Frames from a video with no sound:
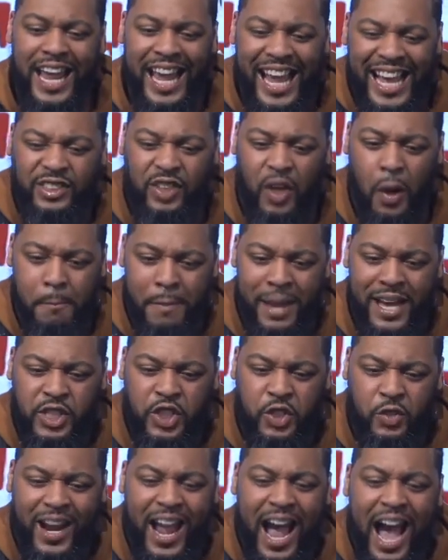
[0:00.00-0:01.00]
It's a
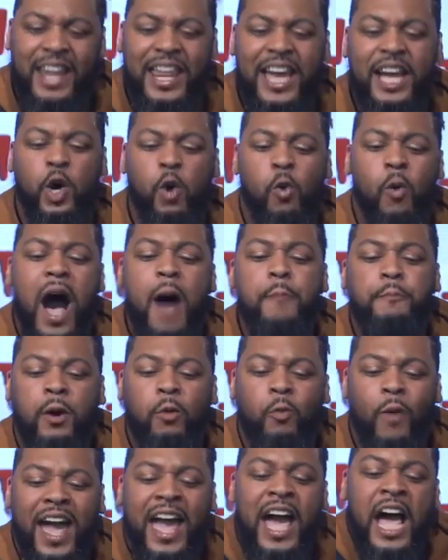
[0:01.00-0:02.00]
mystery how they
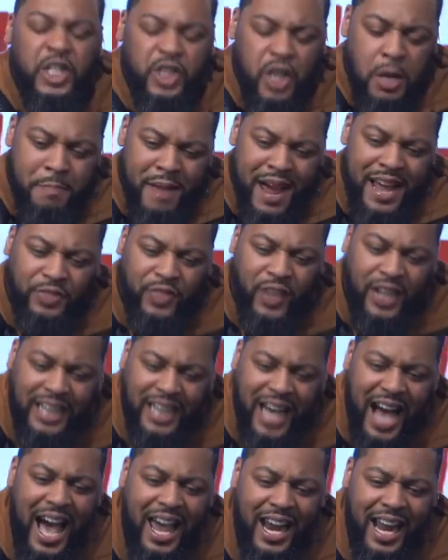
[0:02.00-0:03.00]
cooperate to make the
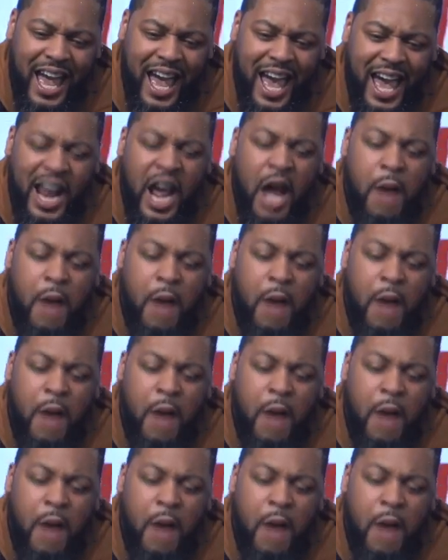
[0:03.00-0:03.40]
Godhead,